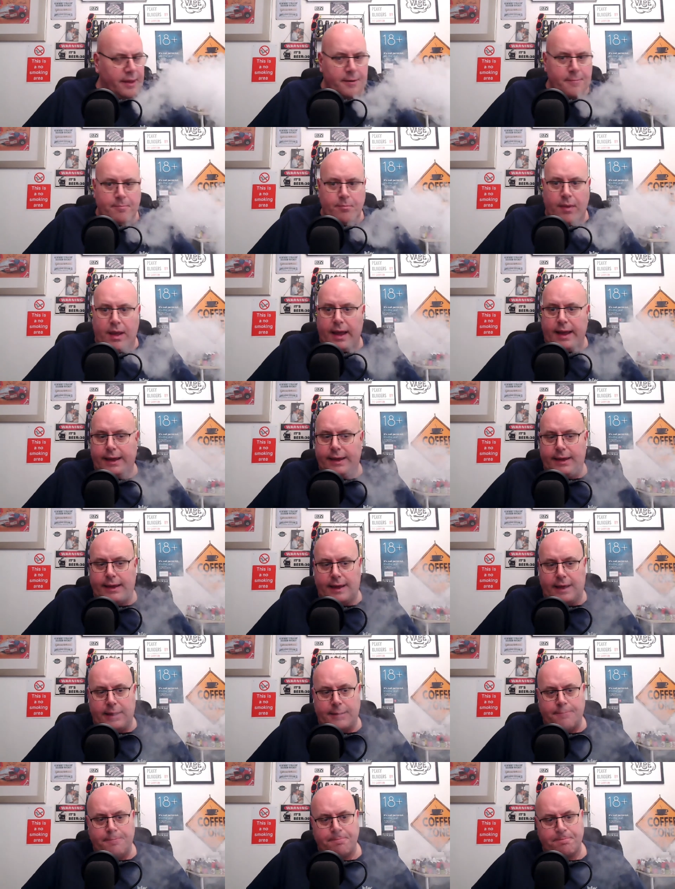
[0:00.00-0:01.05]

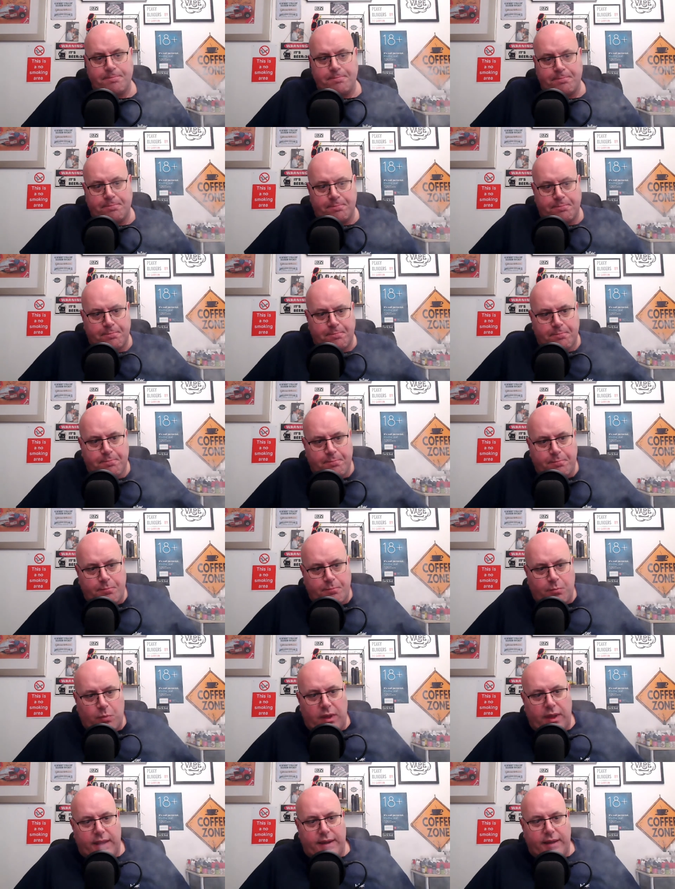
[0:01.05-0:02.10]
Don't
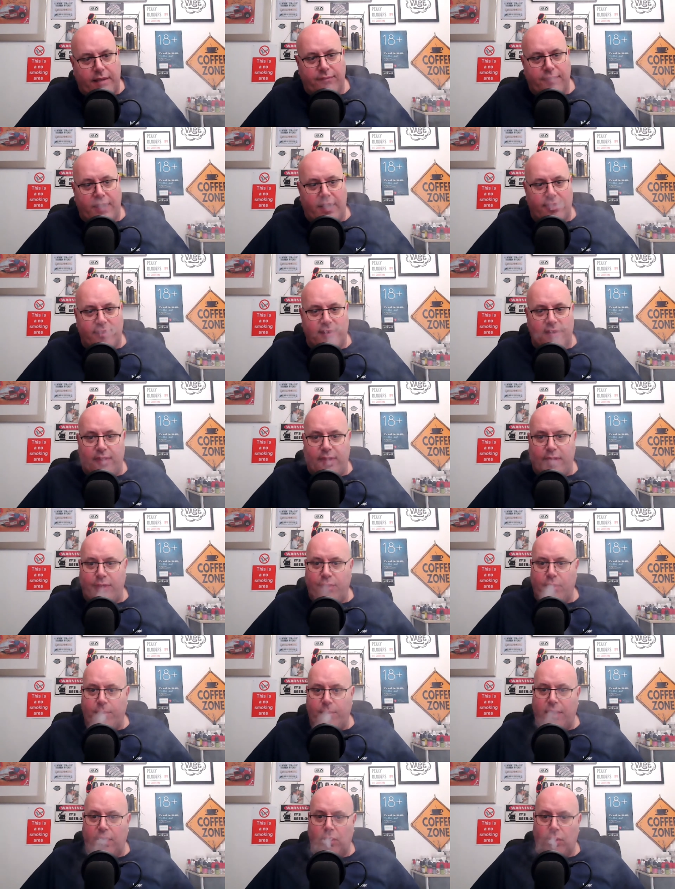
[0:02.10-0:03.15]
forget to hit the
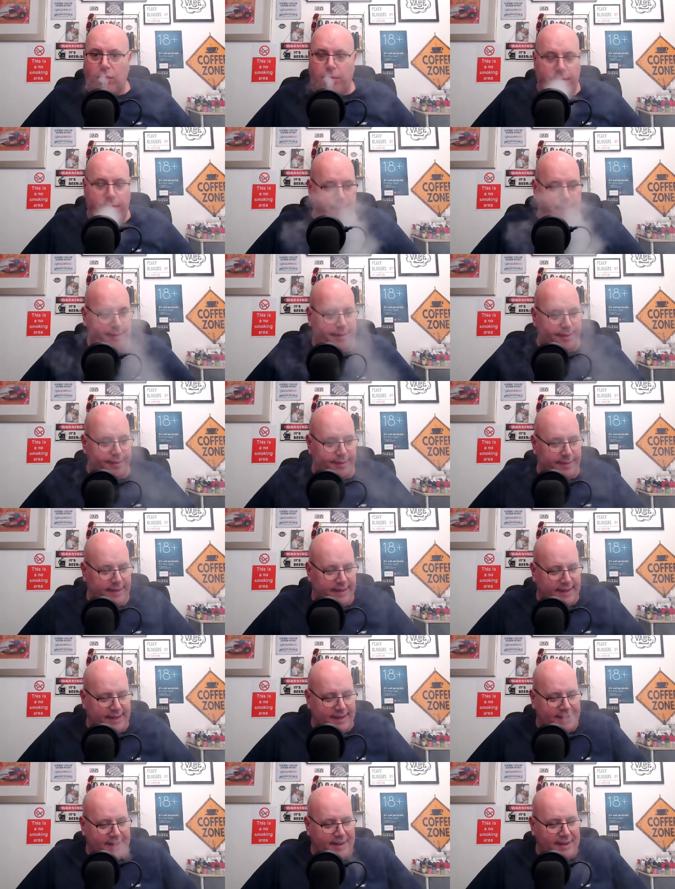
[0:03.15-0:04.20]
thumb up.
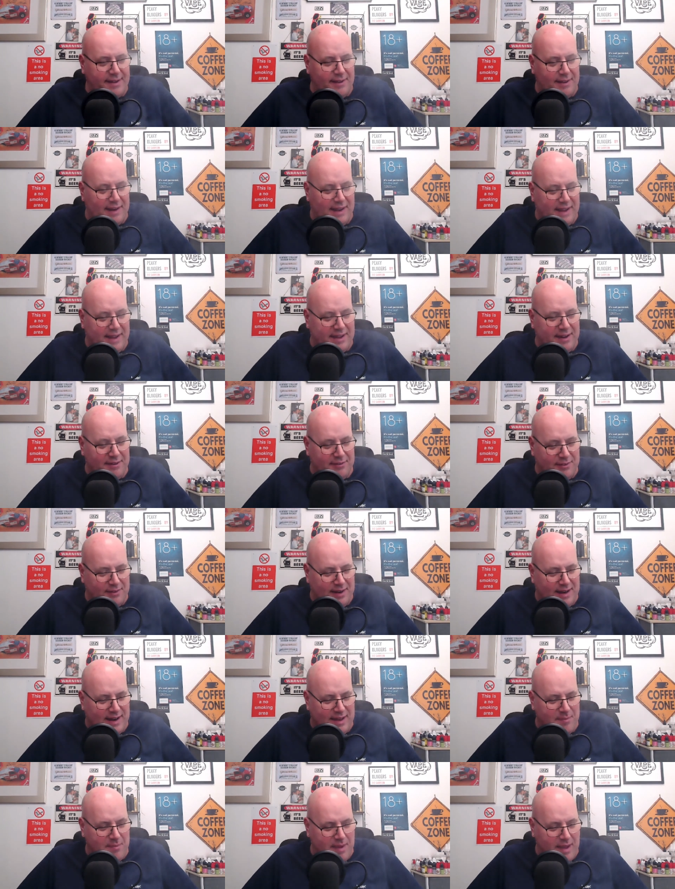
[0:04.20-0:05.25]
Not like it
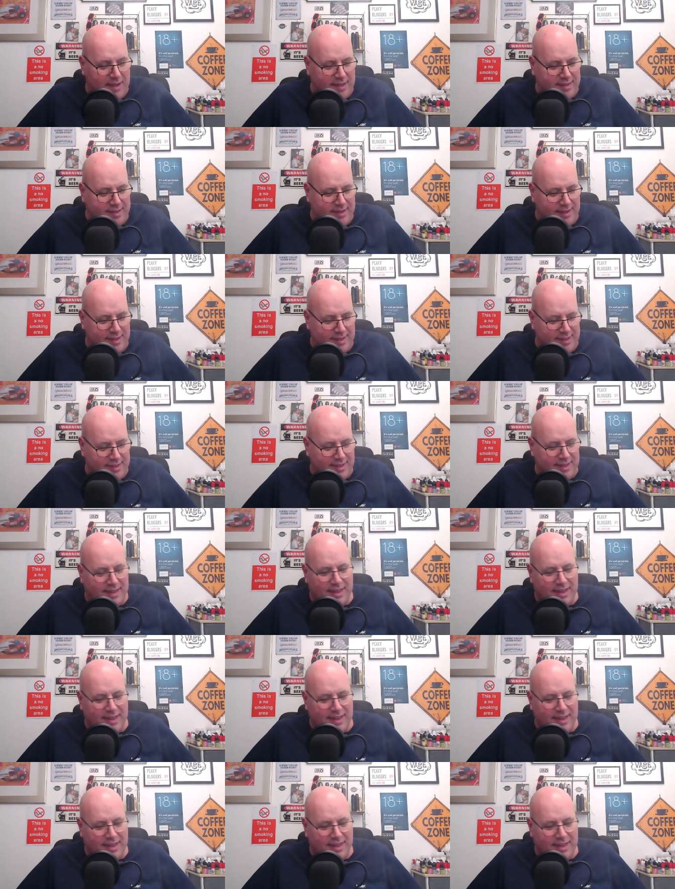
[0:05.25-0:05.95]
really matters.